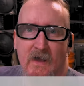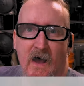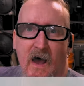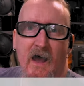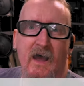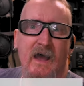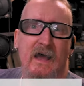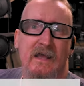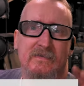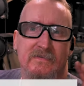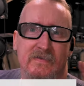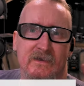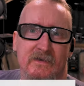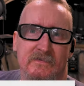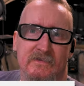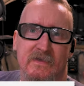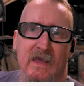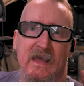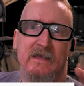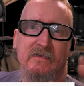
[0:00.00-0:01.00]
All right, so
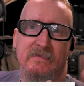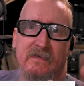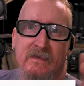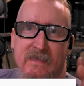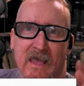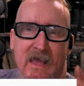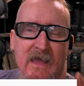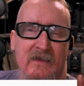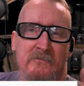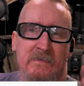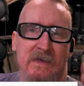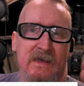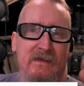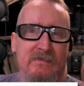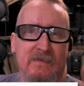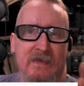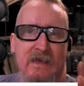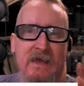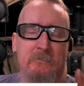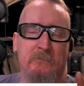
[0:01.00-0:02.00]
Jason gave me a
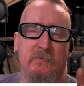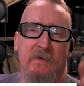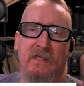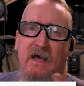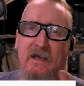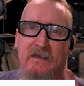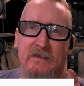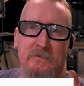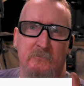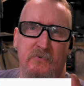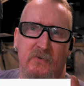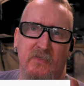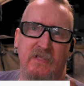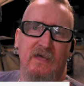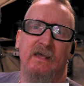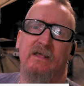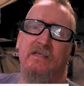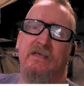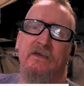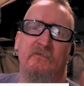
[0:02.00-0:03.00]
tip, and I
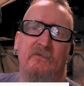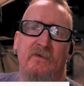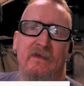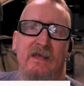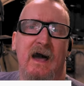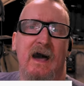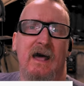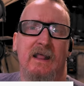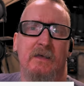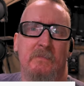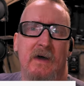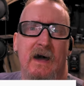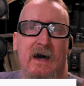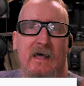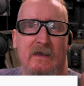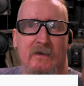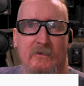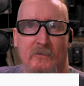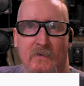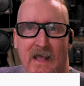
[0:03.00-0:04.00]
completely forgot
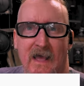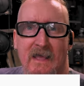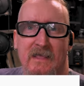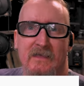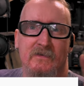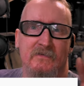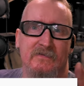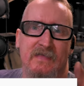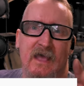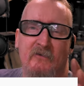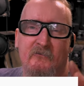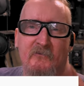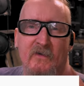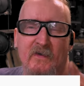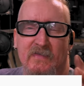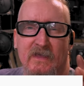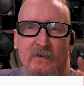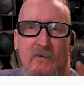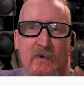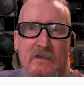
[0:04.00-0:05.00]
about it. When I used that
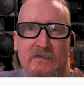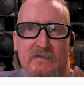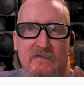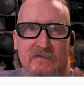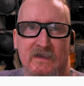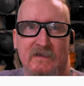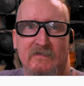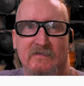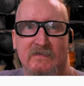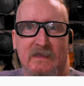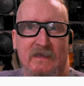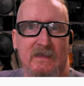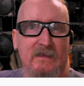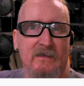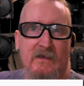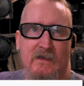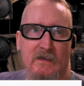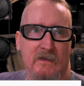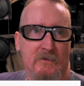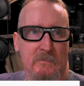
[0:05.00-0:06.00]

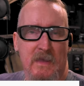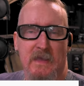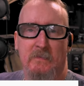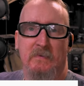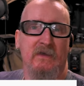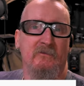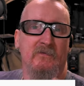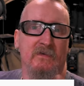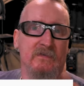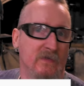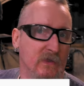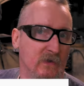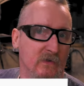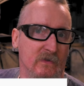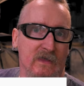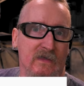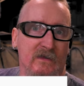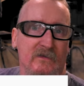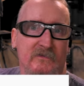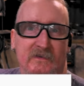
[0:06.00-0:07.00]
5160, maybe even two
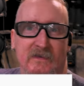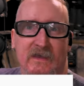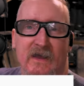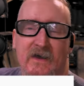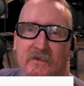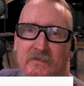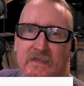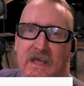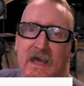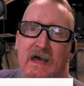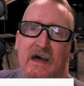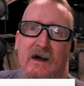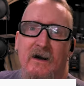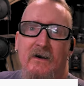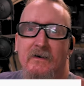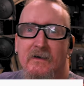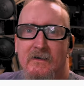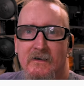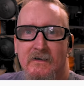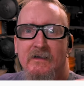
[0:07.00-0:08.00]
years ago
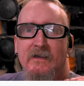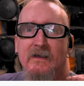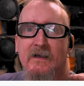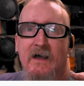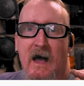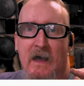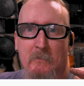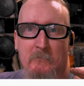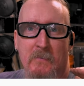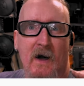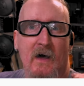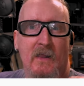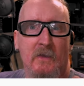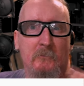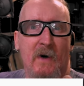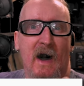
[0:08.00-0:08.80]
now, I bought a